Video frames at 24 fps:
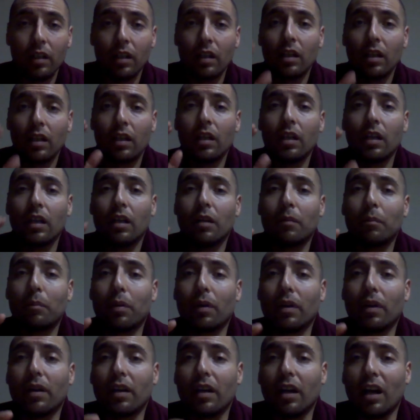
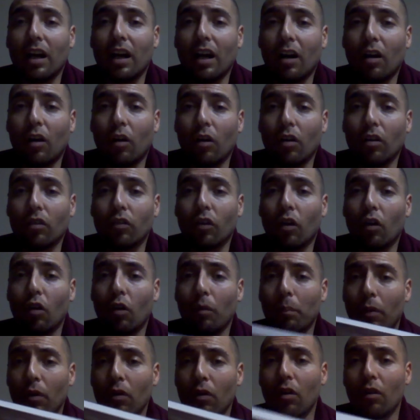But the whole
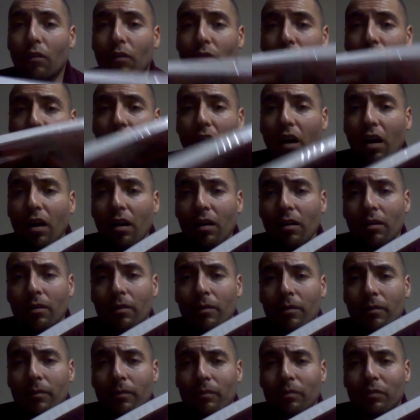book overall,
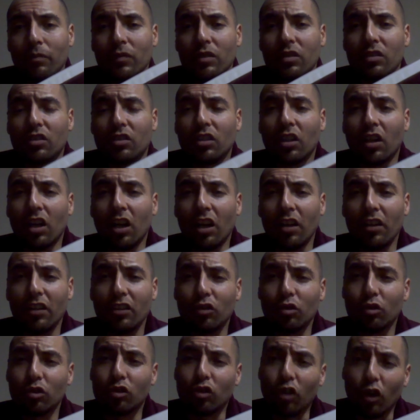the other
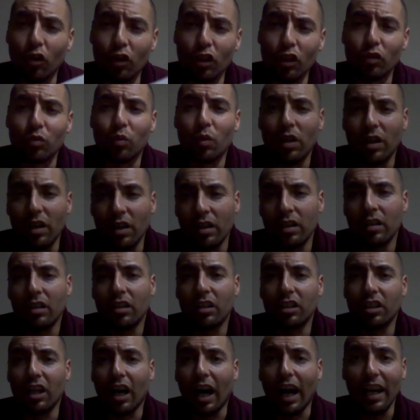two stories
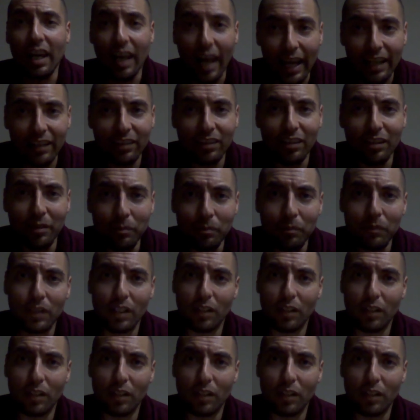I liked them.